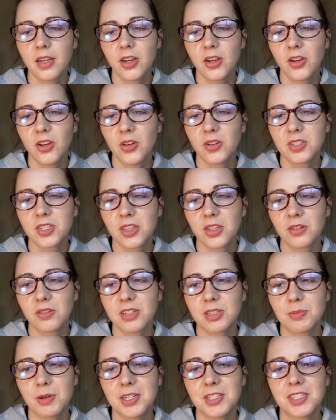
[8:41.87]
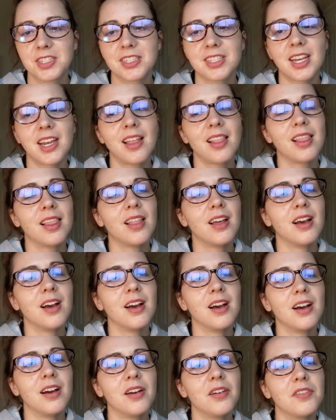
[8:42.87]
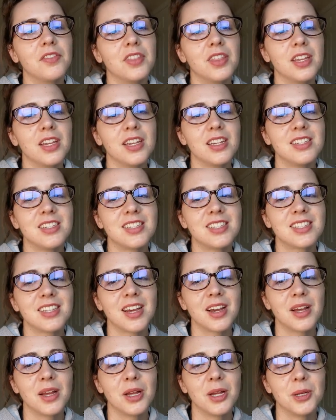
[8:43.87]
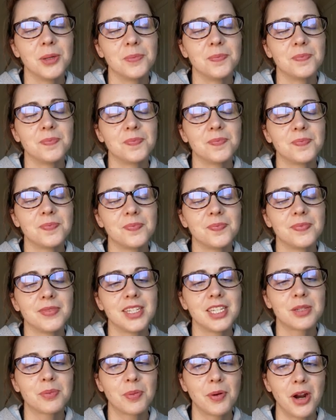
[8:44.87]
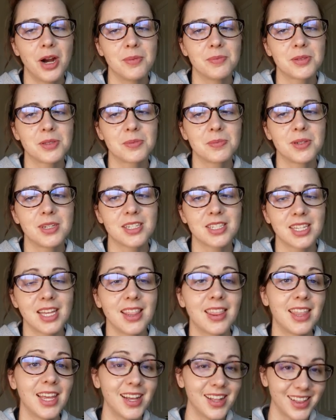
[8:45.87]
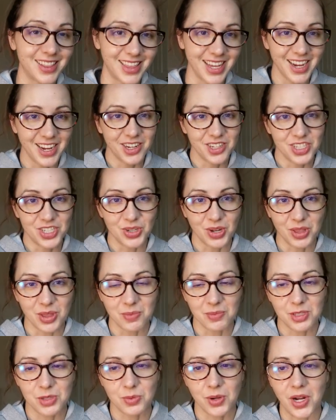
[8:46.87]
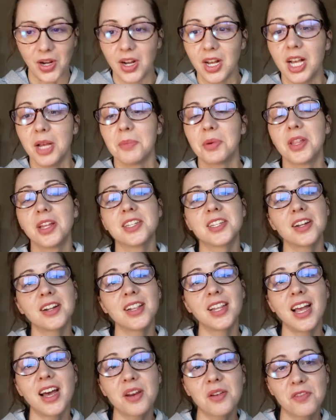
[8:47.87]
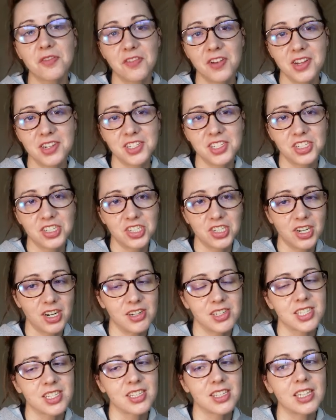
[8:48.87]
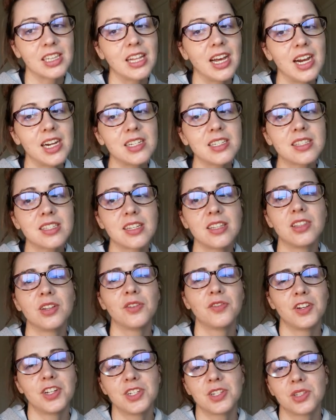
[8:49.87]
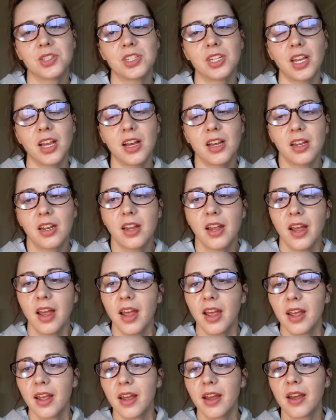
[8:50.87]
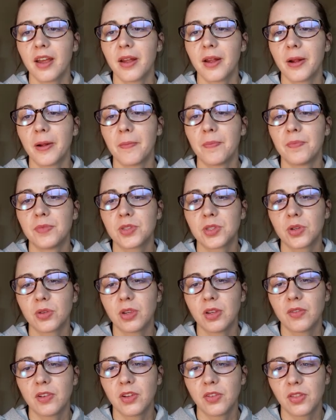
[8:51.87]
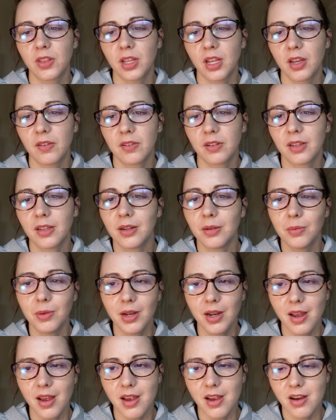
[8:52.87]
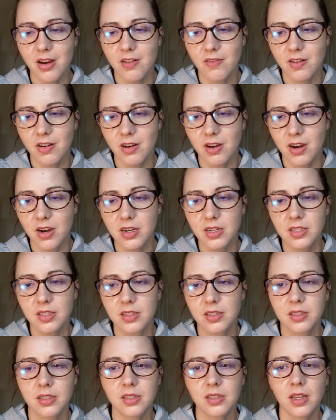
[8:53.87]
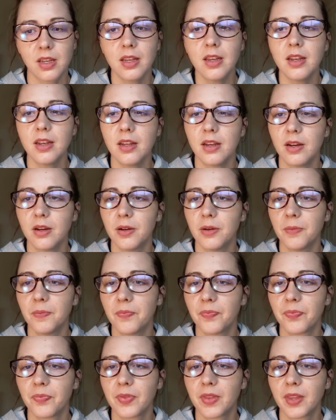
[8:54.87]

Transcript: here you see their responses. I love these prompts because they enjoy them as well. But these are a lot of fun to share out to the class, and they're fun to look at. So even if they have a little bit of errors, you know,